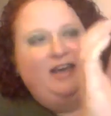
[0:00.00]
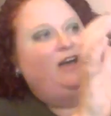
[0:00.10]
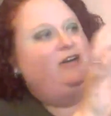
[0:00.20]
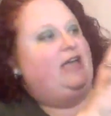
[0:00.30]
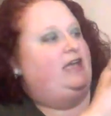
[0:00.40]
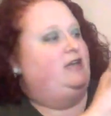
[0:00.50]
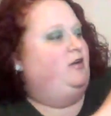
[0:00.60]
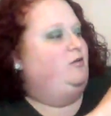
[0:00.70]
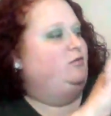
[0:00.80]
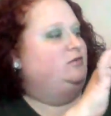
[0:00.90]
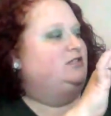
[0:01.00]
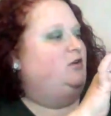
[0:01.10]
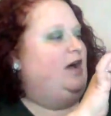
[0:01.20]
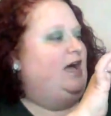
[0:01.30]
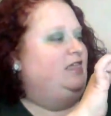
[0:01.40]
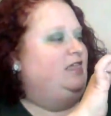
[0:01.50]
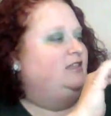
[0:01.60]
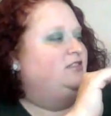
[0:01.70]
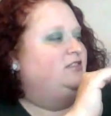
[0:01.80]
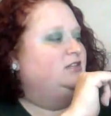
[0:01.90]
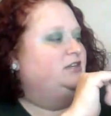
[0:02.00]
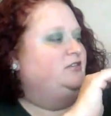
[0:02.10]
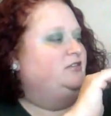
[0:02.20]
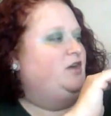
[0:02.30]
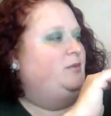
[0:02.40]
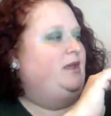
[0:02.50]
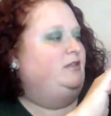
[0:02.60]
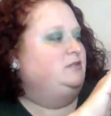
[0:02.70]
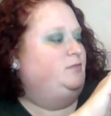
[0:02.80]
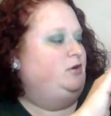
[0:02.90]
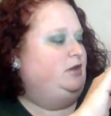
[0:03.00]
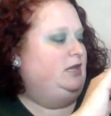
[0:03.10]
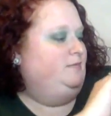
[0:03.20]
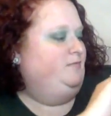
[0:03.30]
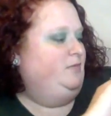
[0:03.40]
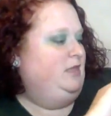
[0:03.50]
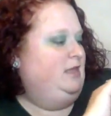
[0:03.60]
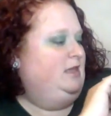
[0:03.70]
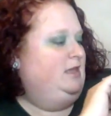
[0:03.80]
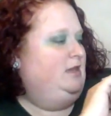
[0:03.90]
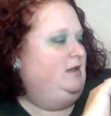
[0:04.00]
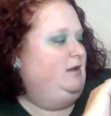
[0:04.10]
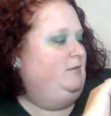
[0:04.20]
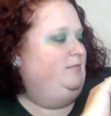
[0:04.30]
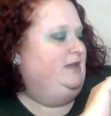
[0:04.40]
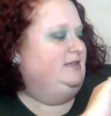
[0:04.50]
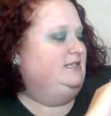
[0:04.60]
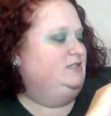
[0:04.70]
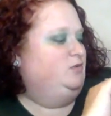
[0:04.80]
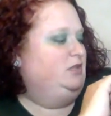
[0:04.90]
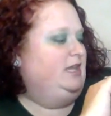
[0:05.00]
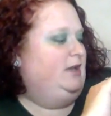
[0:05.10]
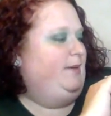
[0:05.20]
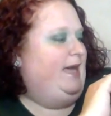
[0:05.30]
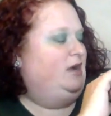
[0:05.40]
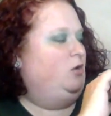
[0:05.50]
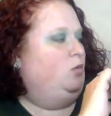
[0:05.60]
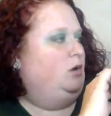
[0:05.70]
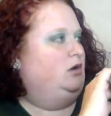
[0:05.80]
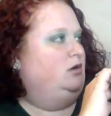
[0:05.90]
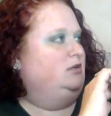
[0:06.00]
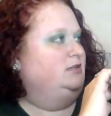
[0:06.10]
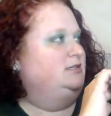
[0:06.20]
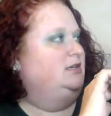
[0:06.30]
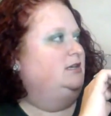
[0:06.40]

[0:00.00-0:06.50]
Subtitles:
Okay, so I think their little thumbnail is broken because it's really Alpaca World.